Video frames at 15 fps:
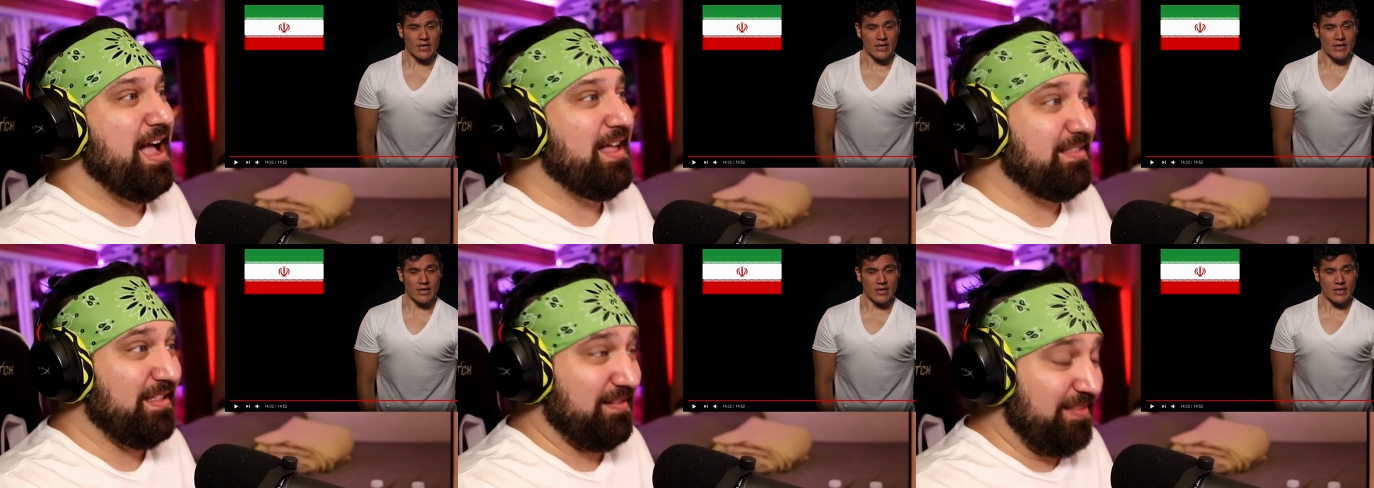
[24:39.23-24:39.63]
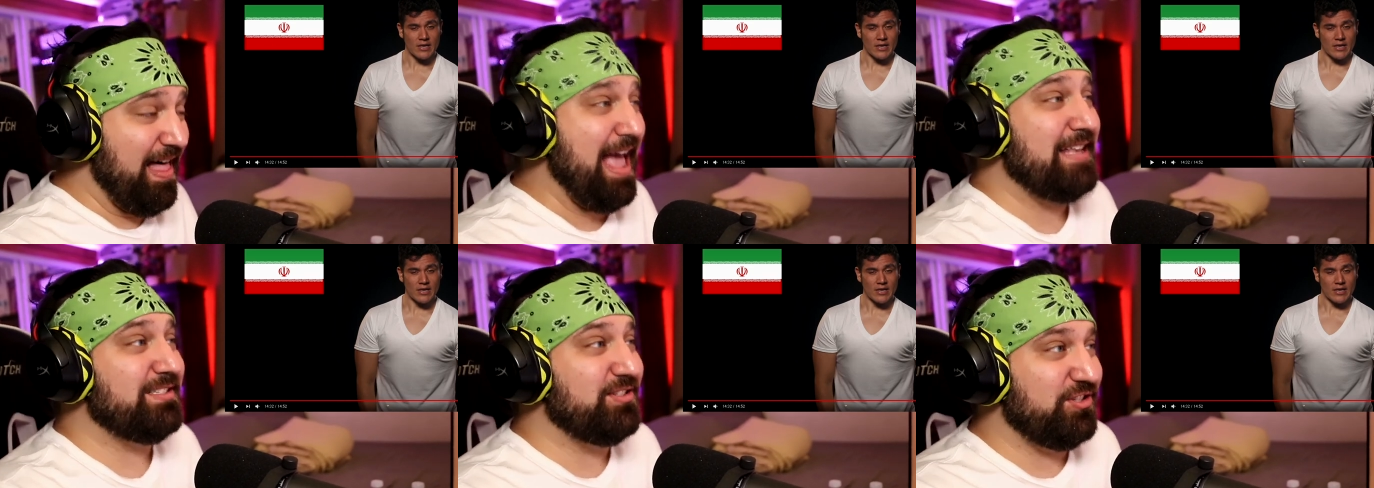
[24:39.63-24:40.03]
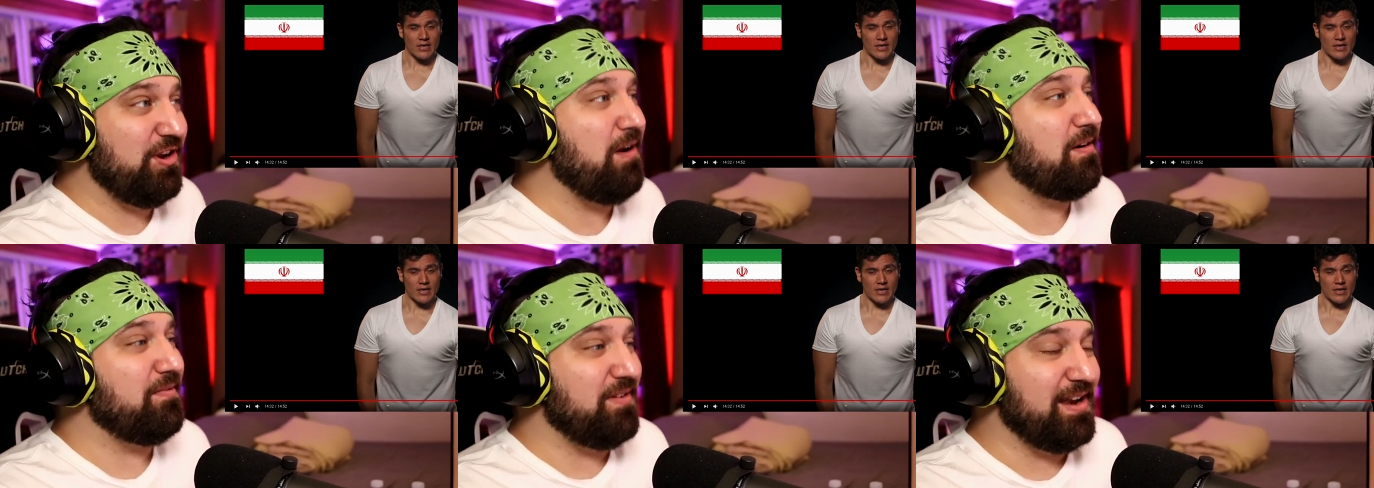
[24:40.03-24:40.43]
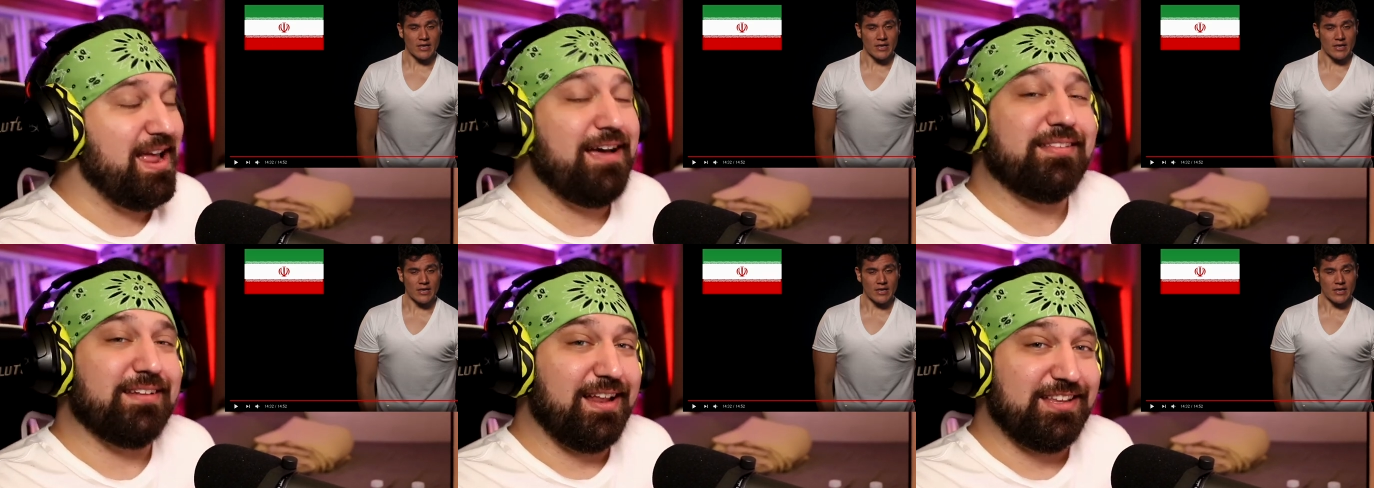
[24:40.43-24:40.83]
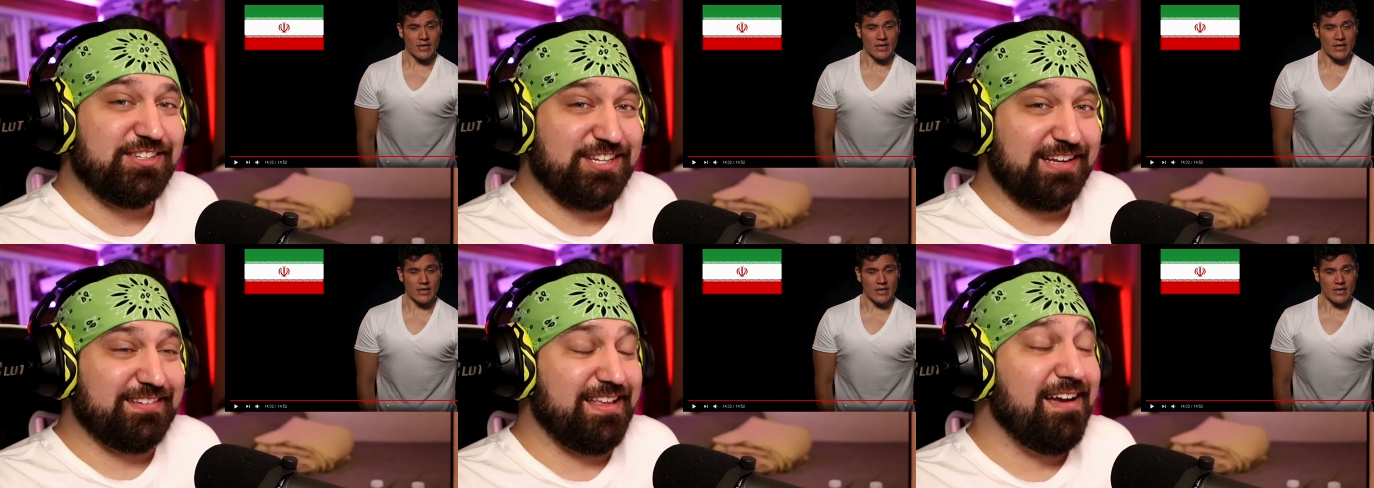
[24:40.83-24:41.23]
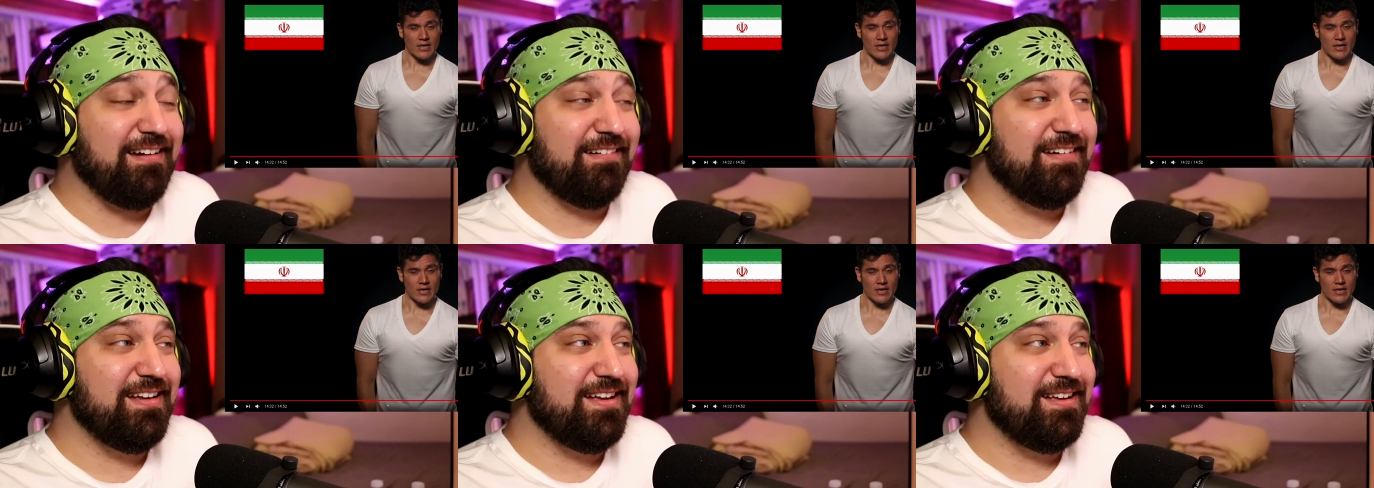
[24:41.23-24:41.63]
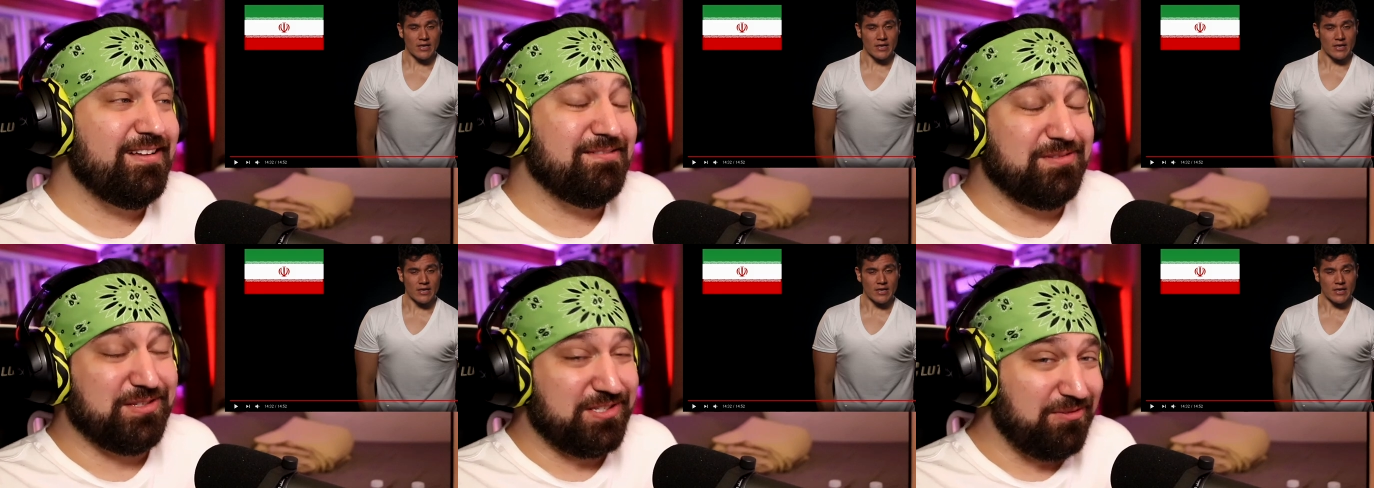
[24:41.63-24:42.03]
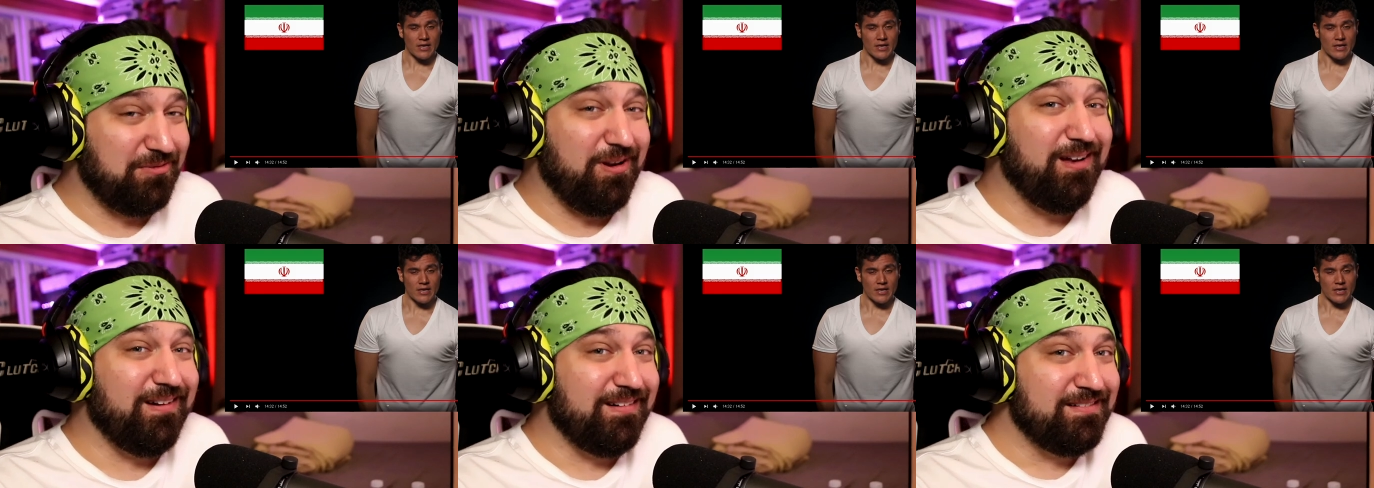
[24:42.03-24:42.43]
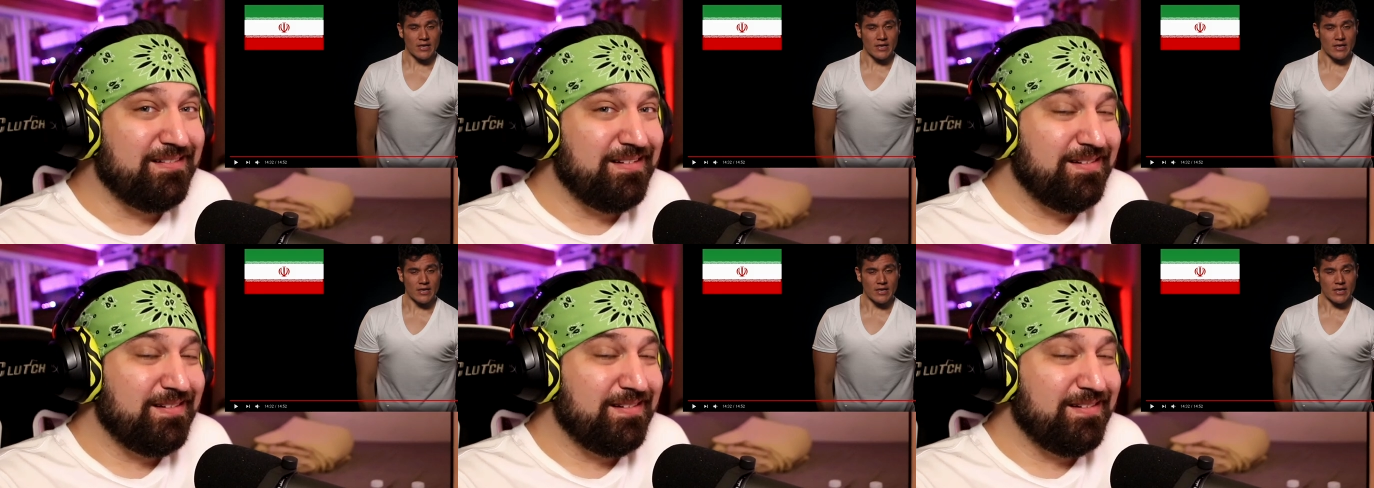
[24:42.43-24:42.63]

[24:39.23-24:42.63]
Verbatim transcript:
Speaker 1: The last geography now that I checked out was Iran